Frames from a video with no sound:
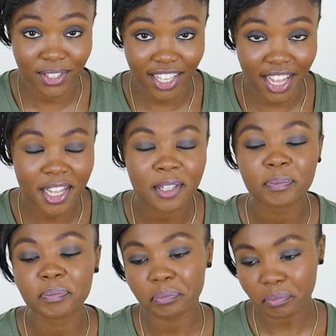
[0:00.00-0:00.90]
okay?
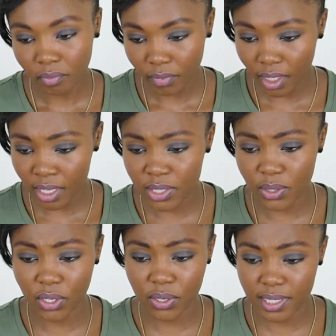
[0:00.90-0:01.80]

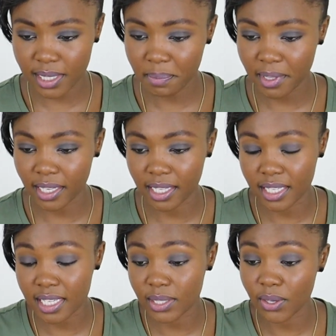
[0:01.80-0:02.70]
So it goes something like
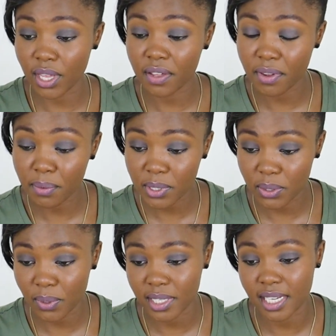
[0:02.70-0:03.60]
this. So if I
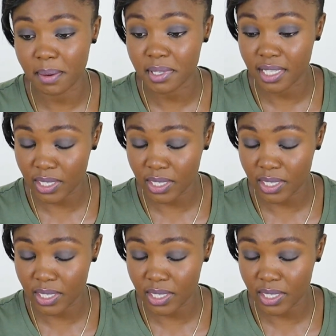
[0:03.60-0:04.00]
was to attempt